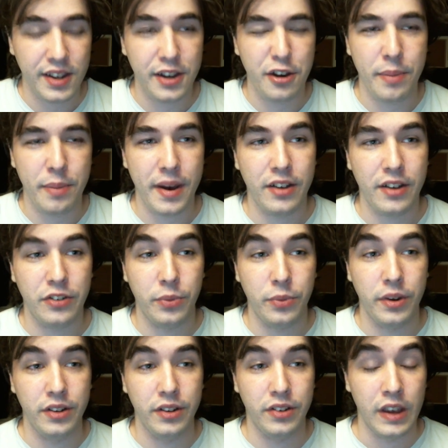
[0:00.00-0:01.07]
Psycho-Pass
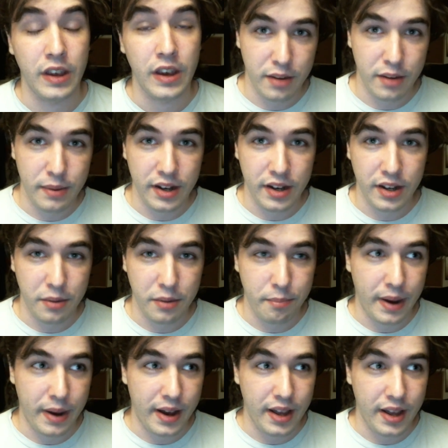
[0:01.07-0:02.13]
was
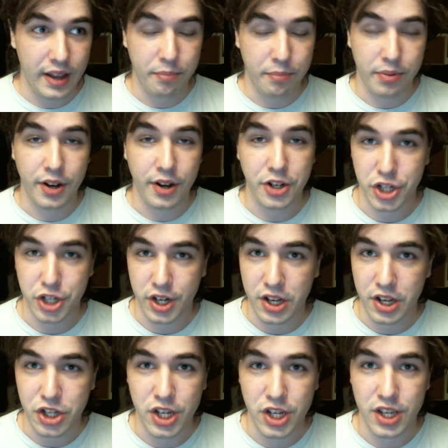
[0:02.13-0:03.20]
animated by Production
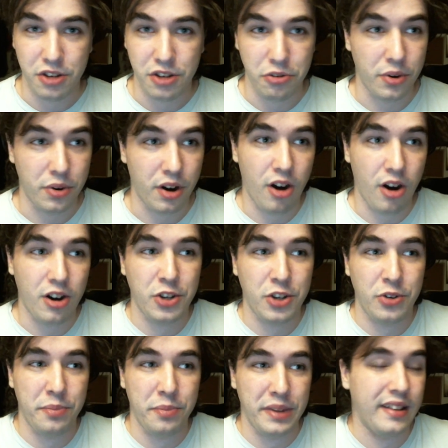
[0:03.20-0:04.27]
IG, who are
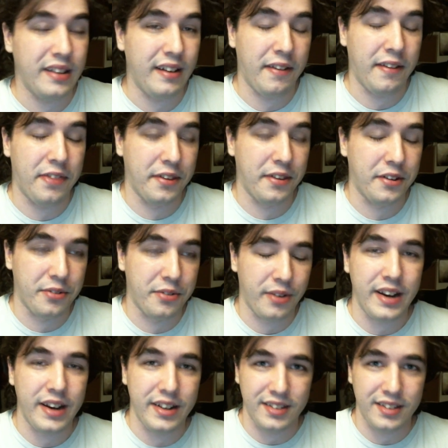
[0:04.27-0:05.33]
arguably like the
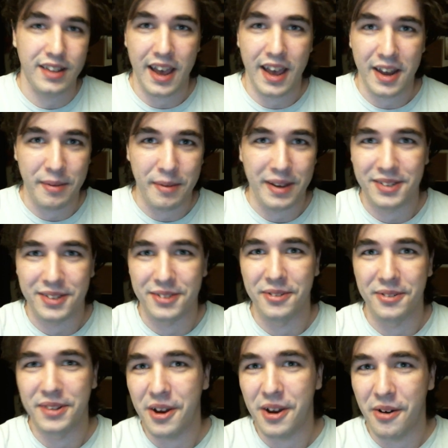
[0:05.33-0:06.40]
greatest anime
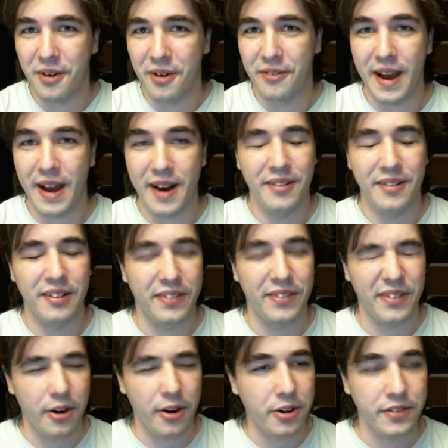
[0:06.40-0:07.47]
studio around.
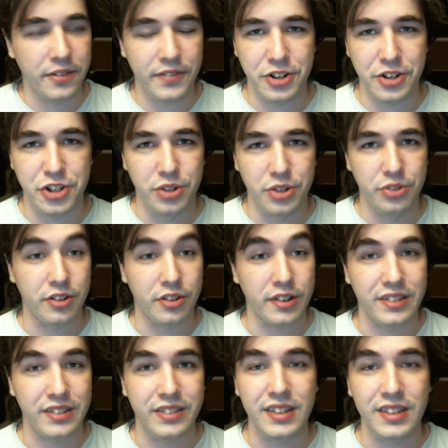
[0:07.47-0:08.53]
All of their shows are
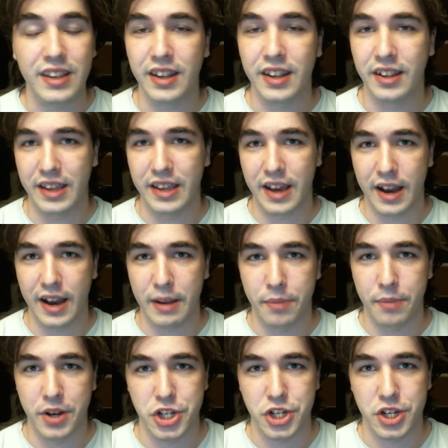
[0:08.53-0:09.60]
exceedingly high
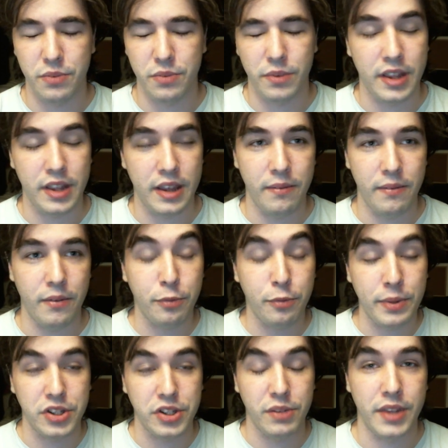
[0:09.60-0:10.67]
budget when they,
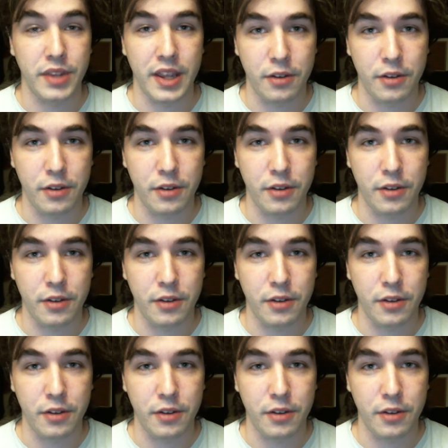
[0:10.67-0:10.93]
especially when